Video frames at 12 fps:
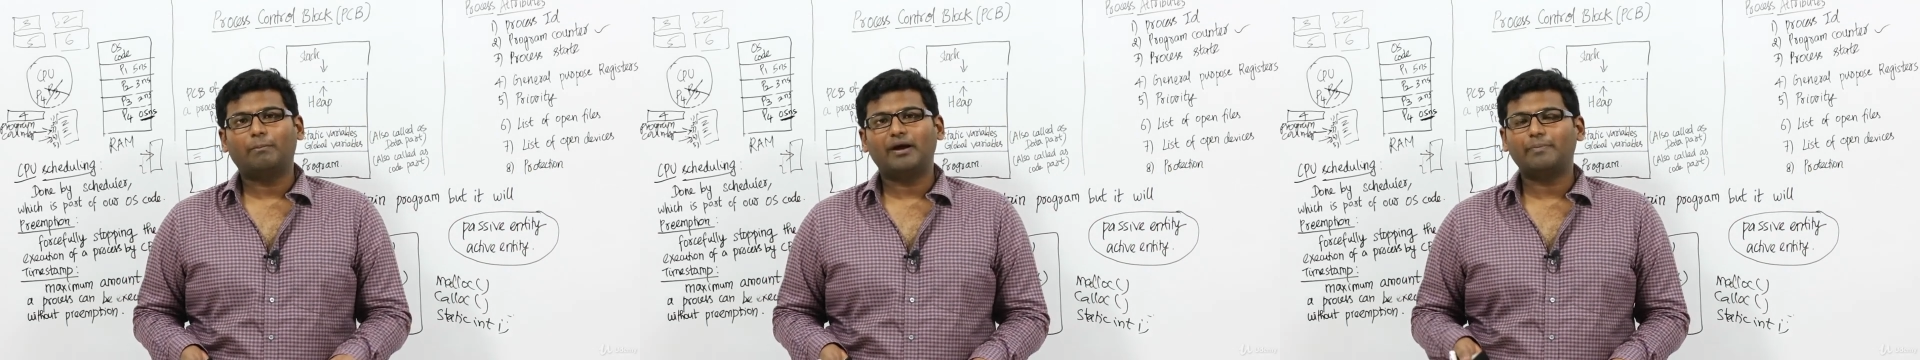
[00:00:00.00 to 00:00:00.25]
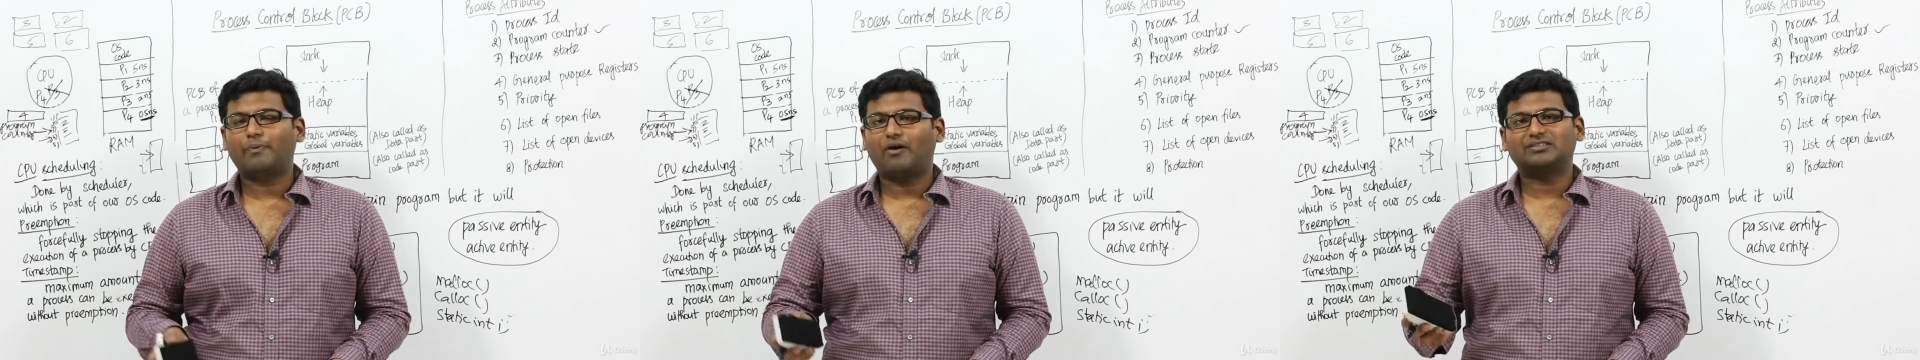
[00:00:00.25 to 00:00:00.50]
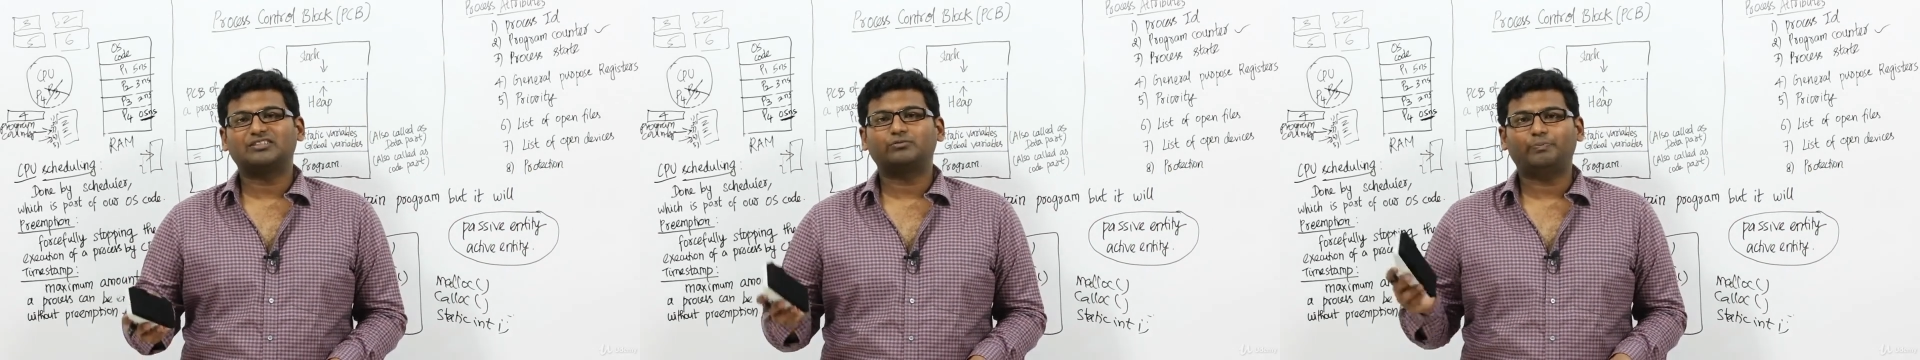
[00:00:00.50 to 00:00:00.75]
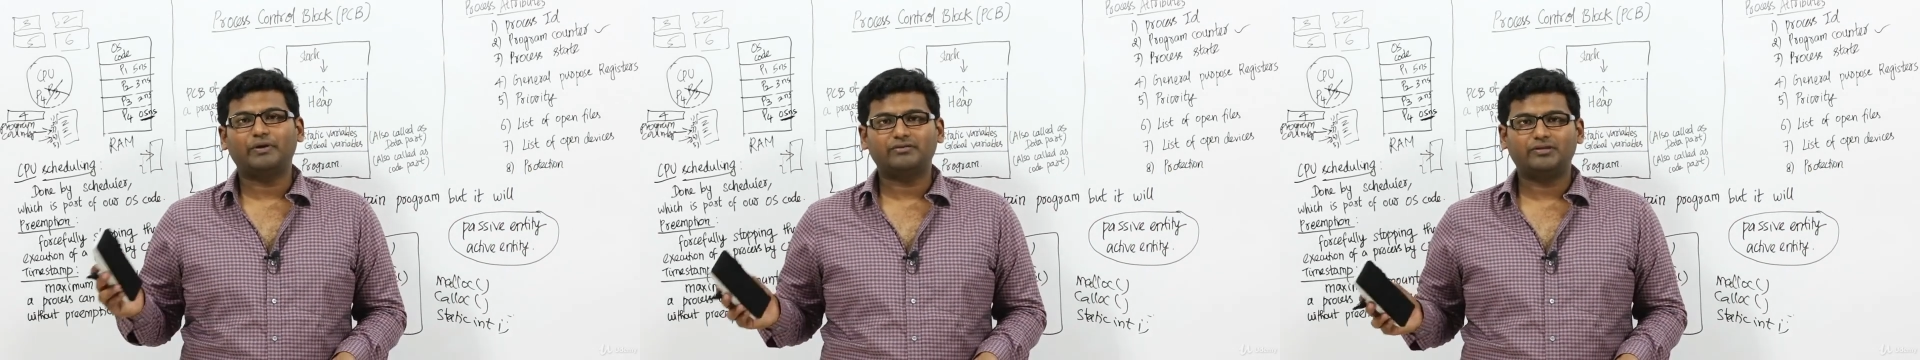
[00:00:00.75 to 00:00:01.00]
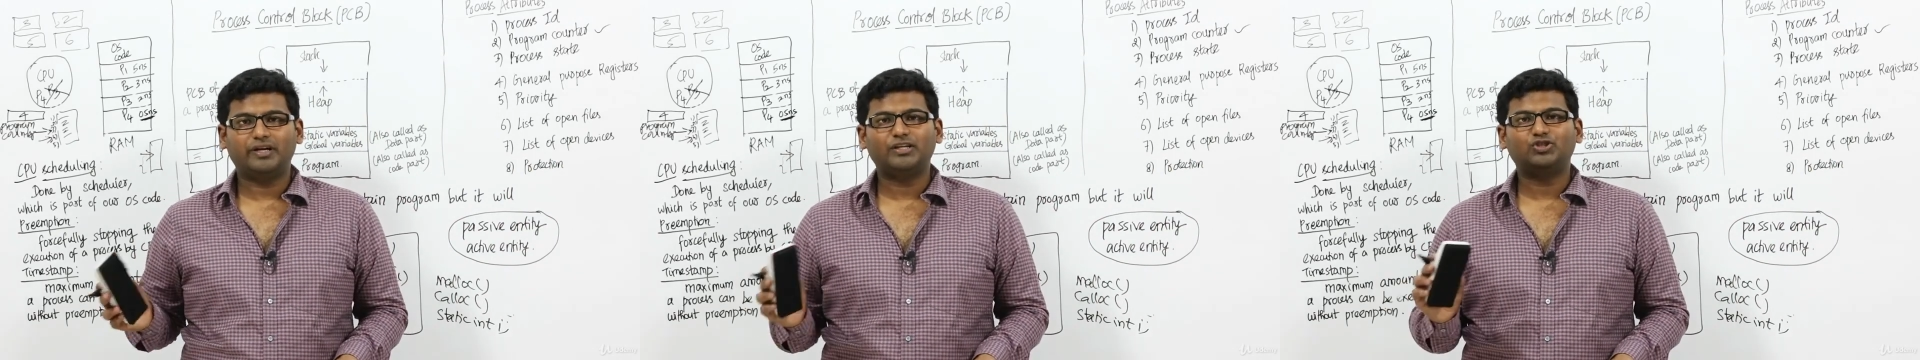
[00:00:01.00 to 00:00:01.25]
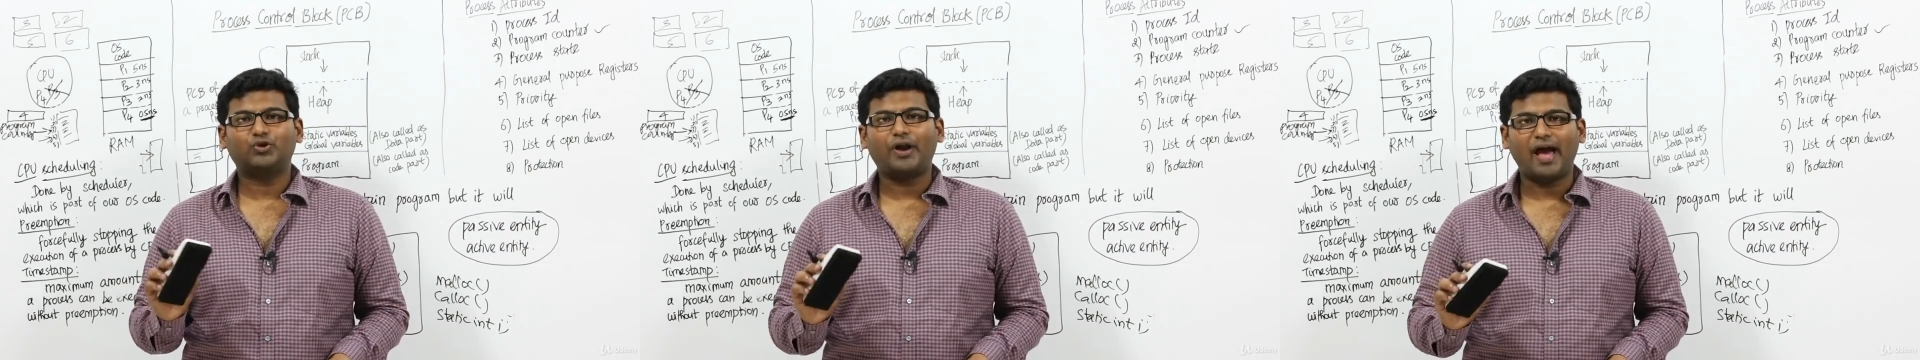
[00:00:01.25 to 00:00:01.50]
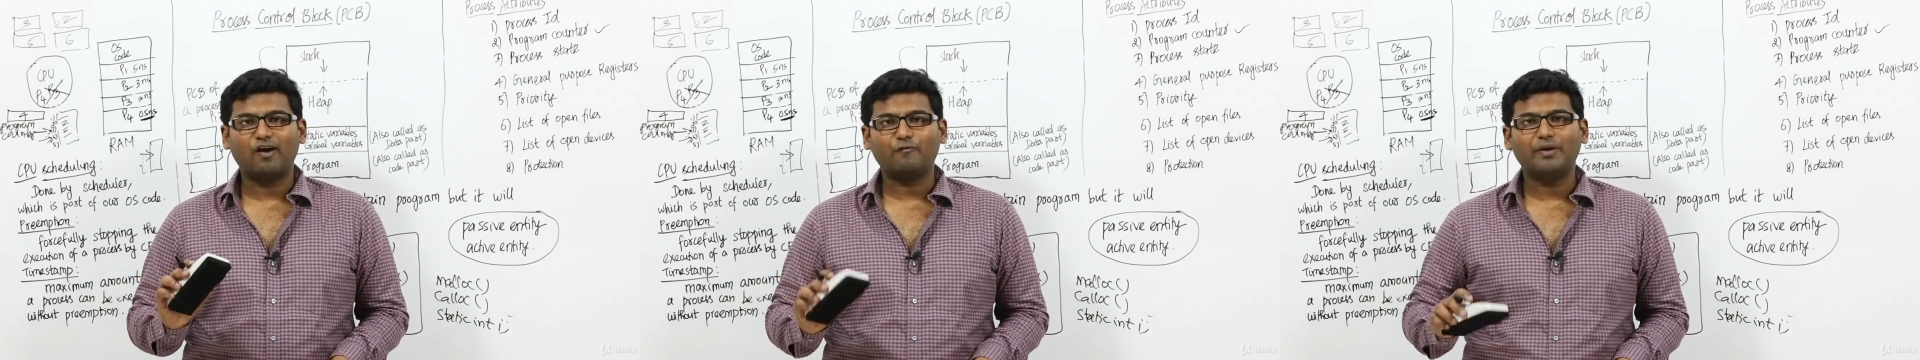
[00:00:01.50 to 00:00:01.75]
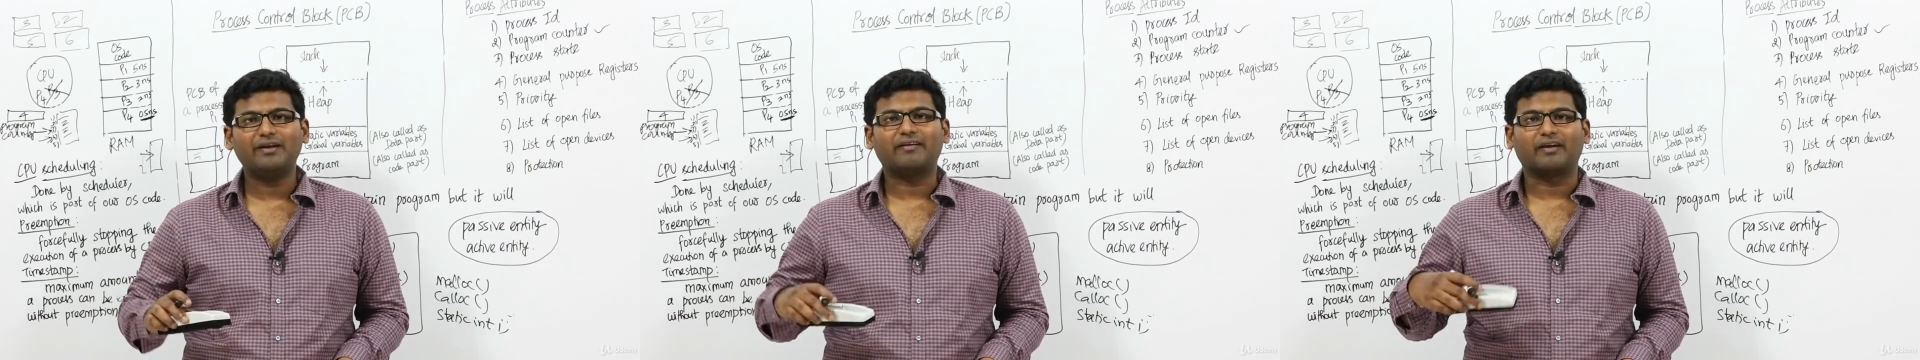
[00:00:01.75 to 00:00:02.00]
by process P3 should have been